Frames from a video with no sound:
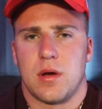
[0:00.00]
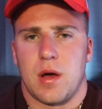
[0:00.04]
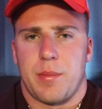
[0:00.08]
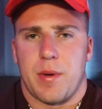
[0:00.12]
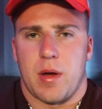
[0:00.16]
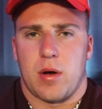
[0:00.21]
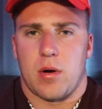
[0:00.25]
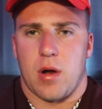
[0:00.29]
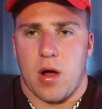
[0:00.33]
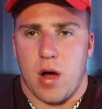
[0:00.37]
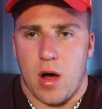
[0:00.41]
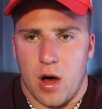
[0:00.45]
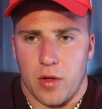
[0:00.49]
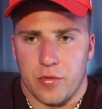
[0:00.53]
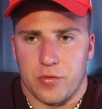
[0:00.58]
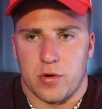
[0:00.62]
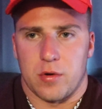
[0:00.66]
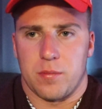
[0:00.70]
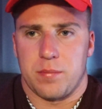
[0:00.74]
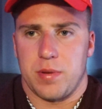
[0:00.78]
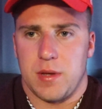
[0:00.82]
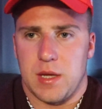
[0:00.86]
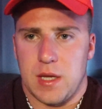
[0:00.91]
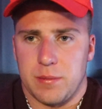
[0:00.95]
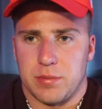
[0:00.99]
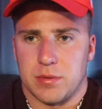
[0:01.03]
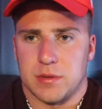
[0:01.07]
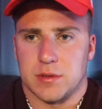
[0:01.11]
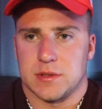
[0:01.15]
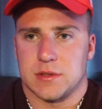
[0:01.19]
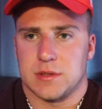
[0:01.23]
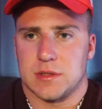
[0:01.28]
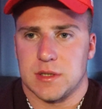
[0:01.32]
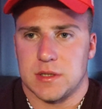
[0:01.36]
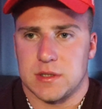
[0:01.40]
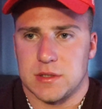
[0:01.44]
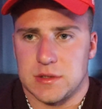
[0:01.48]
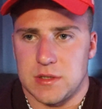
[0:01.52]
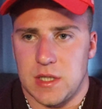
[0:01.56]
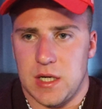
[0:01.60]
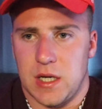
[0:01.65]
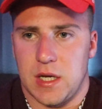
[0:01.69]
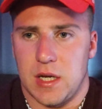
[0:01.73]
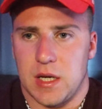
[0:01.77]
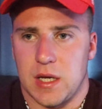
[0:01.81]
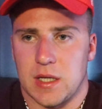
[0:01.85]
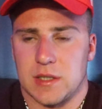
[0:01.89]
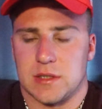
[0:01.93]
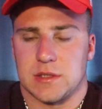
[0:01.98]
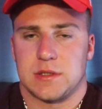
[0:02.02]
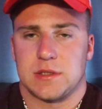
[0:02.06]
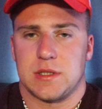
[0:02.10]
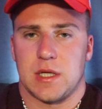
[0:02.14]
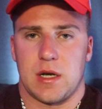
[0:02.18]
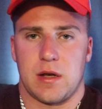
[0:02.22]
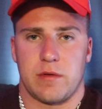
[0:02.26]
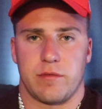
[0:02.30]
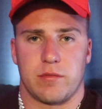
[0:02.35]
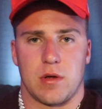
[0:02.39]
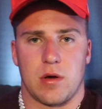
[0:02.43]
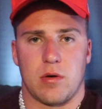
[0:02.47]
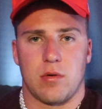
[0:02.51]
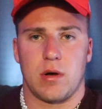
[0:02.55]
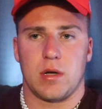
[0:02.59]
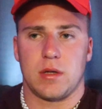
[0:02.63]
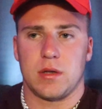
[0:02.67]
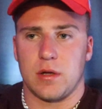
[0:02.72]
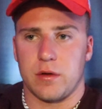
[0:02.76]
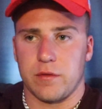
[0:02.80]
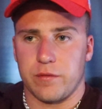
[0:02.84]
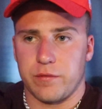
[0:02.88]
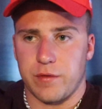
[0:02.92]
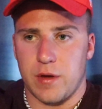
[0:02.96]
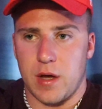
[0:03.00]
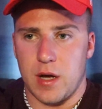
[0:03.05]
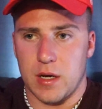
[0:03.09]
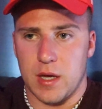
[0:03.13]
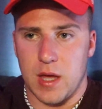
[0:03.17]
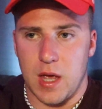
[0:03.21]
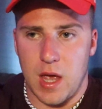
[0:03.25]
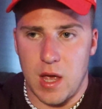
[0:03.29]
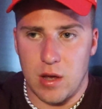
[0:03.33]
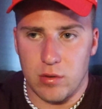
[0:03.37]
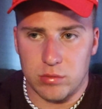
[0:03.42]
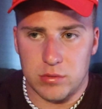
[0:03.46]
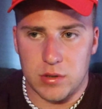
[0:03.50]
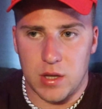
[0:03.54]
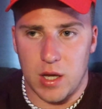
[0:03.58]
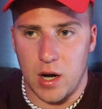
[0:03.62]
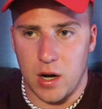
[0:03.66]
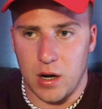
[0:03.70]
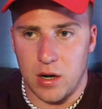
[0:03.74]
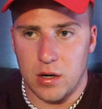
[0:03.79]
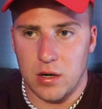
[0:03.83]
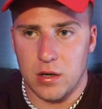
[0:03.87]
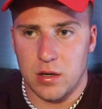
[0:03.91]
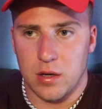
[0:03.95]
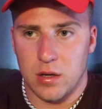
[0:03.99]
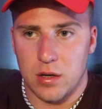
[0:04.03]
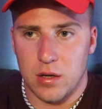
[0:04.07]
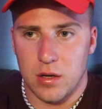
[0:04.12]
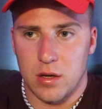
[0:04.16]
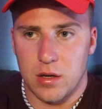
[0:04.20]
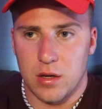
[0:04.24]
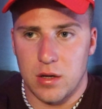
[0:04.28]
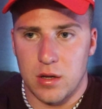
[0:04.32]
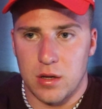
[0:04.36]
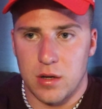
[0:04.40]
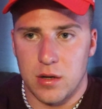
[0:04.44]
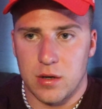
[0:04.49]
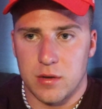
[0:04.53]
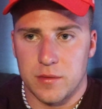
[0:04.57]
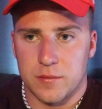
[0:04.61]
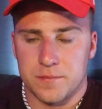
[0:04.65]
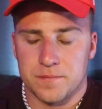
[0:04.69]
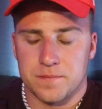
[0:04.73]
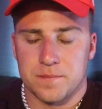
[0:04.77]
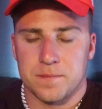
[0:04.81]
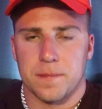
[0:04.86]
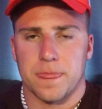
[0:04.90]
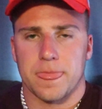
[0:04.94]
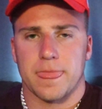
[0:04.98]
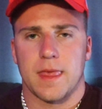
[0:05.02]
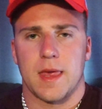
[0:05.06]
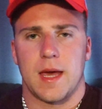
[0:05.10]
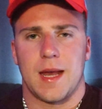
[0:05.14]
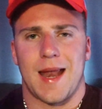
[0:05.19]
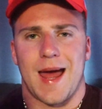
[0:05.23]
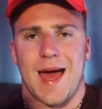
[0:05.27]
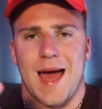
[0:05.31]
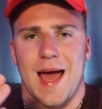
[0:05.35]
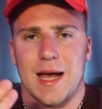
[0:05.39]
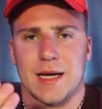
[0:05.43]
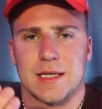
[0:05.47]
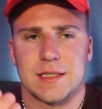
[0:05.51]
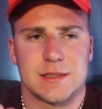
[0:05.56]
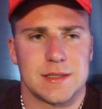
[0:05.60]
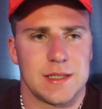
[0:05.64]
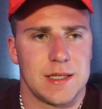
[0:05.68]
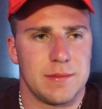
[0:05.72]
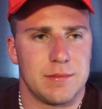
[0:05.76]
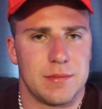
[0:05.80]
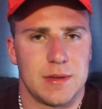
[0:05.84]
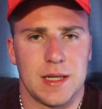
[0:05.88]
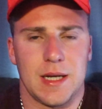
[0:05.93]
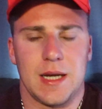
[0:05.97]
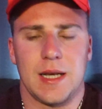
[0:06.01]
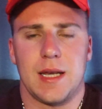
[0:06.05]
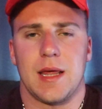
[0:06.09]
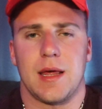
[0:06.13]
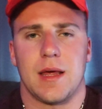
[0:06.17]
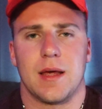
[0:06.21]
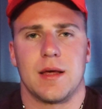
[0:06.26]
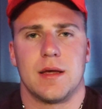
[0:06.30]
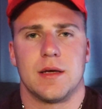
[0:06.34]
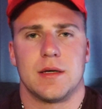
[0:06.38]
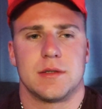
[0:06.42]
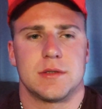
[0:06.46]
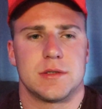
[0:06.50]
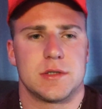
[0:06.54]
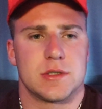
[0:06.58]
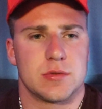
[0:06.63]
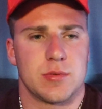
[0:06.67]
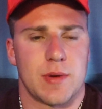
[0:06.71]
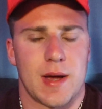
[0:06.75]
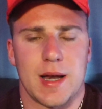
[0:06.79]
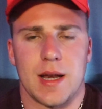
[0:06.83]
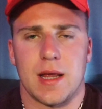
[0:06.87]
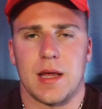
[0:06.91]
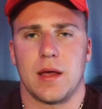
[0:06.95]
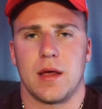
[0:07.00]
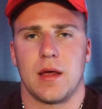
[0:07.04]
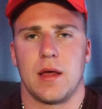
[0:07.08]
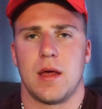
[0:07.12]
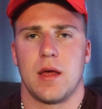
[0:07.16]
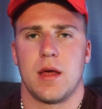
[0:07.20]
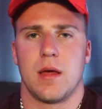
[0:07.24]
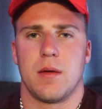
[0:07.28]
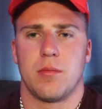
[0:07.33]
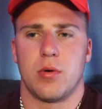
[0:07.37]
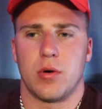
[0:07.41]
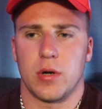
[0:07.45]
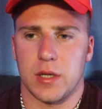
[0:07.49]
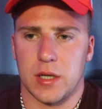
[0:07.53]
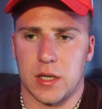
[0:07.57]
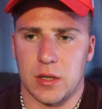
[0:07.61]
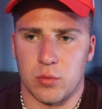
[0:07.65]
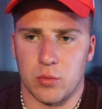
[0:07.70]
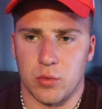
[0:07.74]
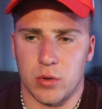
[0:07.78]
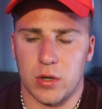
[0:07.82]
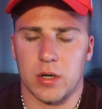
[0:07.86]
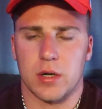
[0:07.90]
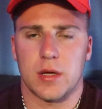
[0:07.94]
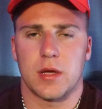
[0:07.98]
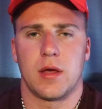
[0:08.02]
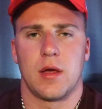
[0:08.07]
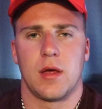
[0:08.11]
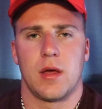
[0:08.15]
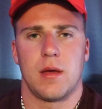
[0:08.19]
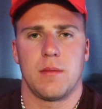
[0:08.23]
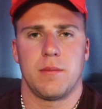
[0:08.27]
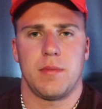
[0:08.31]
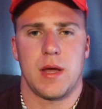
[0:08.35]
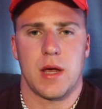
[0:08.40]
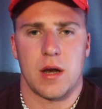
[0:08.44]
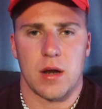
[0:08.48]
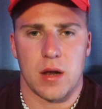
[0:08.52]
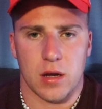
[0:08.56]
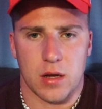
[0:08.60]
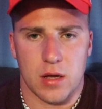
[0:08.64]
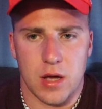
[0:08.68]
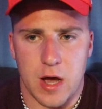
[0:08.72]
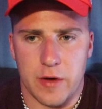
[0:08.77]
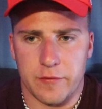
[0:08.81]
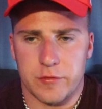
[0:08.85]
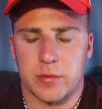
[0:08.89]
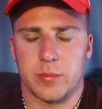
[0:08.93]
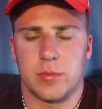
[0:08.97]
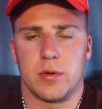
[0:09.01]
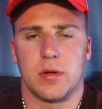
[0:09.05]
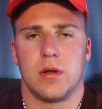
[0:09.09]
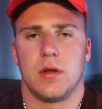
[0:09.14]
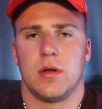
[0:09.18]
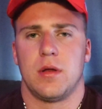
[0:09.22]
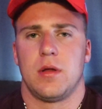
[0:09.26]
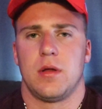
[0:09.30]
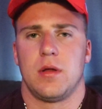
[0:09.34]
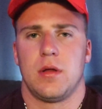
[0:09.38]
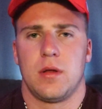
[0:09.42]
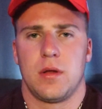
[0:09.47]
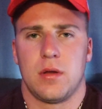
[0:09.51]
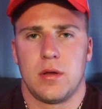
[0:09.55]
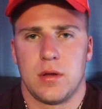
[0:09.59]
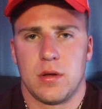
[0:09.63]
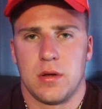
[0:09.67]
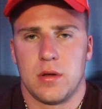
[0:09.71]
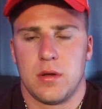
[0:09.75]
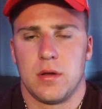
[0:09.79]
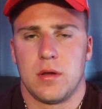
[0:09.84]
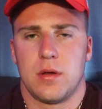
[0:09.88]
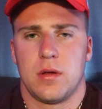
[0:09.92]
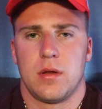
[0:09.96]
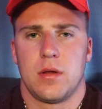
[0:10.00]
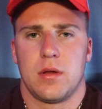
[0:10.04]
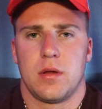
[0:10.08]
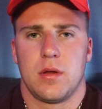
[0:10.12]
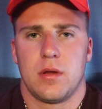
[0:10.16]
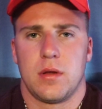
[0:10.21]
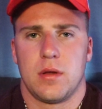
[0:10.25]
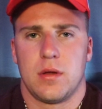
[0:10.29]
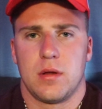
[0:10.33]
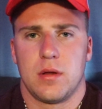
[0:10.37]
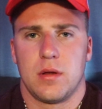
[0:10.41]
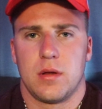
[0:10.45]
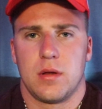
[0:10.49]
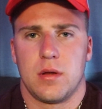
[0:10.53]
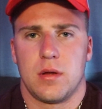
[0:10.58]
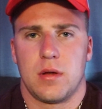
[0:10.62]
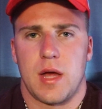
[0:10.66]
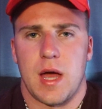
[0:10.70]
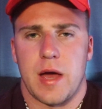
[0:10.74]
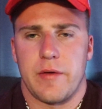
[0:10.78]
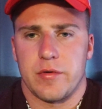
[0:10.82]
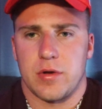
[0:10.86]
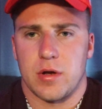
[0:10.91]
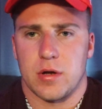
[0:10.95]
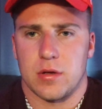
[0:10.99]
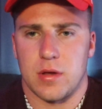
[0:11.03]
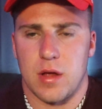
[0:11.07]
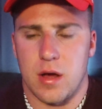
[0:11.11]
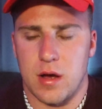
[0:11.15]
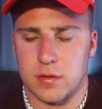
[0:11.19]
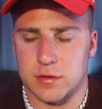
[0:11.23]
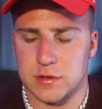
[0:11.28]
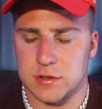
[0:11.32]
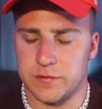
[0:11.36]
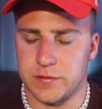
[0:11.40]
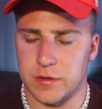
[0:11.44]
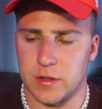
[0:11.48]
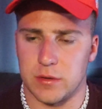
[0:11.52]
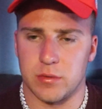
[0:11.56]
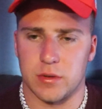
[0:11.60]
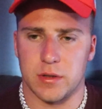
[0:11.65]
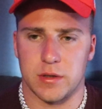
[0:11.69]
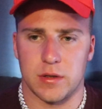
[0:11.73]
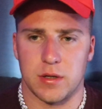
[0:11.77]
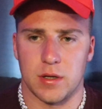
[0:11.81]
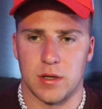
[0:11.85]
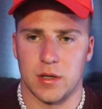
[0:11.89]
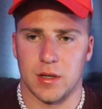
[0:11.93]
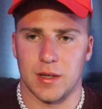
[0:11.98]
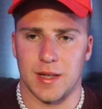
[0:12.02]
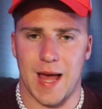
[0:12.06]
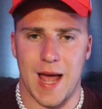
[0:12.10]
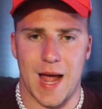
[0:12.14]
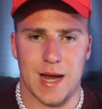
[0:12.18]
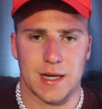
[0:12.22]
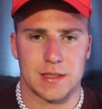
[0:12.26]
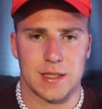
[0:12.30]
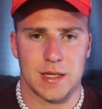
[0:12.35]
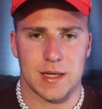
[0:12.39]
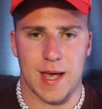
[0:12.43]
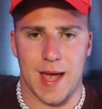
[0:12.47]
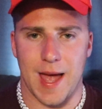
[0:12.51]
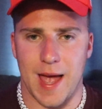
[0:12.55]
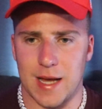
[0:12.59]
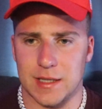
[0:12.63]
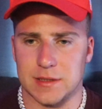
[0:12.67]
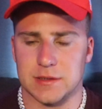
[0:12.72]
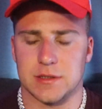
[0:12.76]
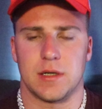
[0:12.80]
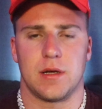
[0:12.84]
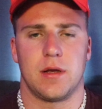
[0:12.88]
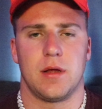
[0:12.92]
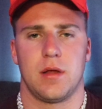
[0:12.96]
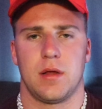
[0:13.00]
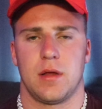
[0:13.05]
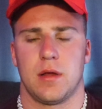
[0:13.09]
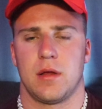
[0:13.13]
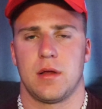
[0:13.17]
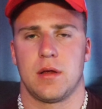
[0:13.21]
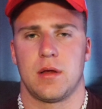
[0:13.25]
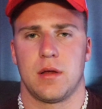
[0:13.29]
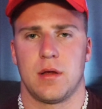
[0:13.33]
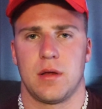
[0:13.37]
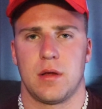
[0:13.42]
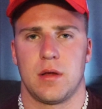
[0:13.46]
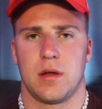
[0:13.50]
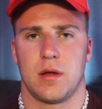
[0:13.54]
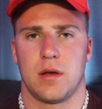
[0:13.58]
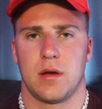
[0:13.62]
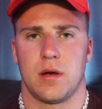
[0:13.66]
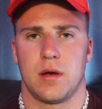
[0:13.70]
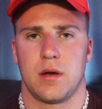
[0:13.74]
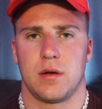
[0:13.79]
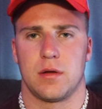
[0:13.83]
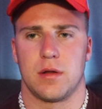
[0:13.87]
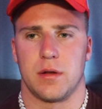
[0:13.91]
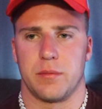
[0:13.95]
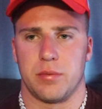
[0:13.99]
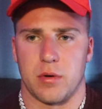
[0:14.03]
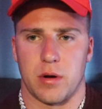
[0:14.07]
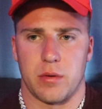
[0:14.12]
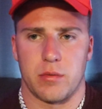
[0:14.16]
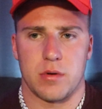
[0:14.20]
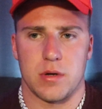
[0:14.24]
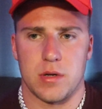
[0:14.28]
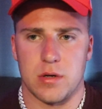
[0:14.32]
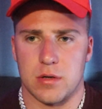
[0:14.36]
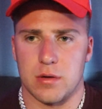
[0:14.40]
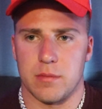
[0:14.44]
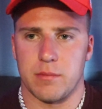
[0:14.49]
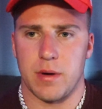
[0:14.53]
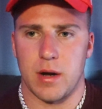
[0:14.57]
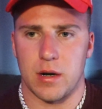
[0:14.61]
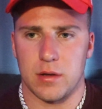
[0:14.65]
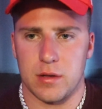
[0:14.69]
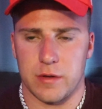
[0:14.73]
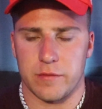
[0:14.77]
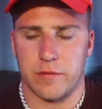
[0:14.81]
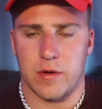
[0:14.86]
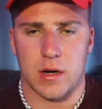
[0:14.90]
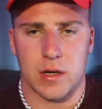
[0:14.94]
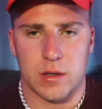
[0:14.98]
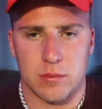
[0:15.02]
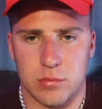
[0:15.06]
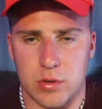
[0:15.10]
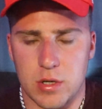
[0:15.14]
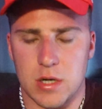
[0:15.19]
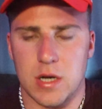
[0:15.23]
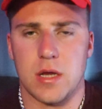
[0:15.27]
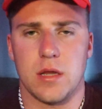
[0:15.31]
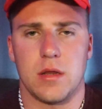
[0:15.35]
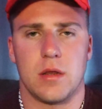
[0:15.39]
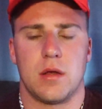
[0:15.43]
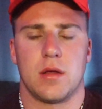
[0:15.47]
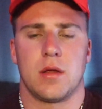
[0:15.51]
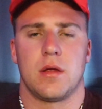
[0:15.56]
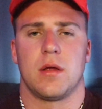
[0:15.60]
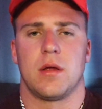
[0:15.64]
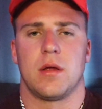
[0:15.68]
About other people succeeding instead of going the fuck out there and actually bleeding, sweating, putting in work, being uncomfortable, having your lungs filled with lactic acid to the point where you can barely fucking breathe,